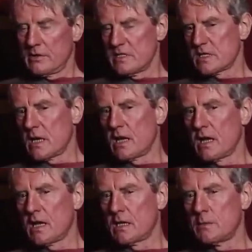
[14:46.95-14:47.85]
This guy
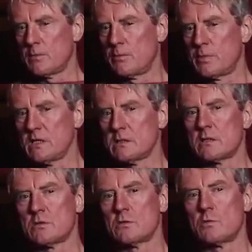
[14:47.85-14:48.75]
had beaten
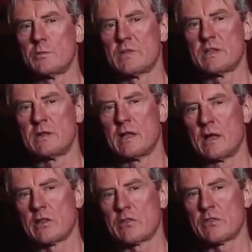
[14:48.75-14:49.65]
an old woman to
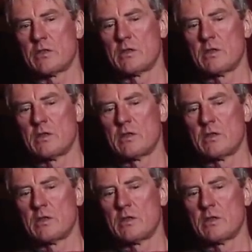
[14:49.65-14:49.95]
death